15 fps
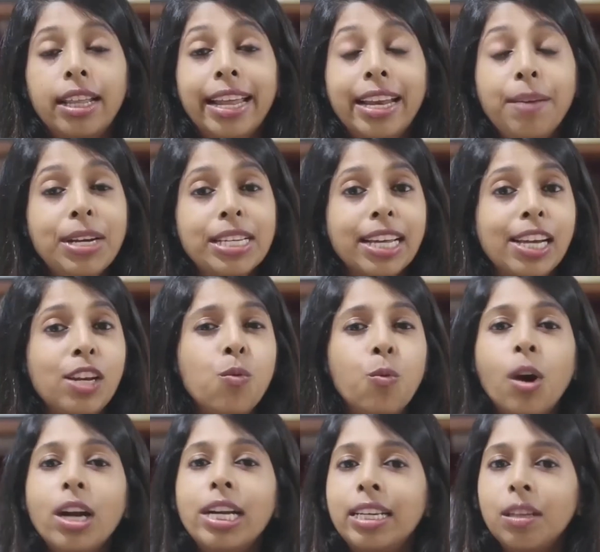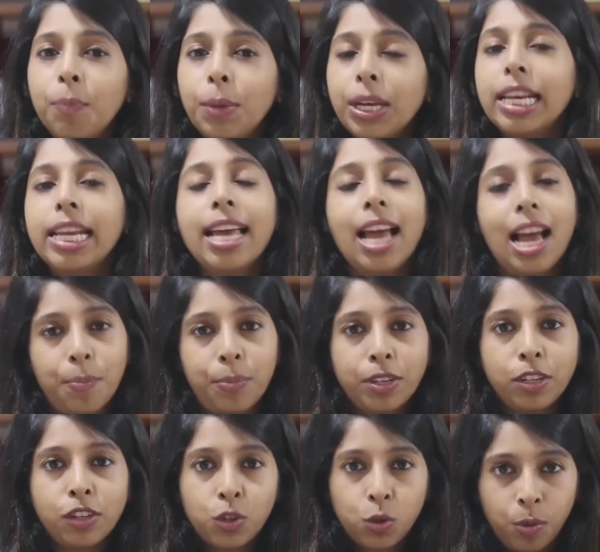let me tell you what typically
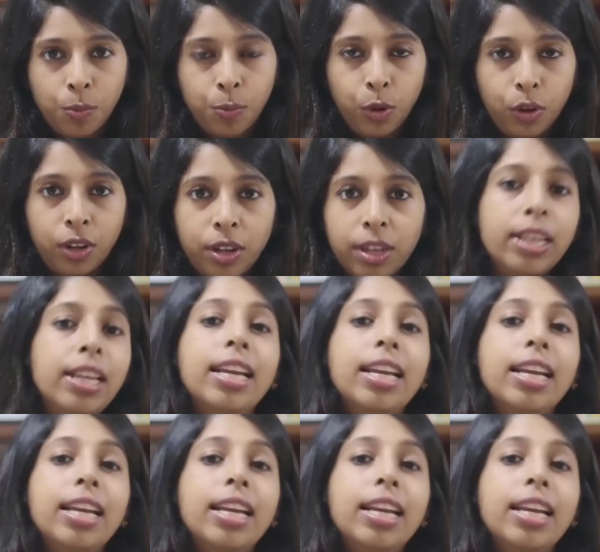happens to a book.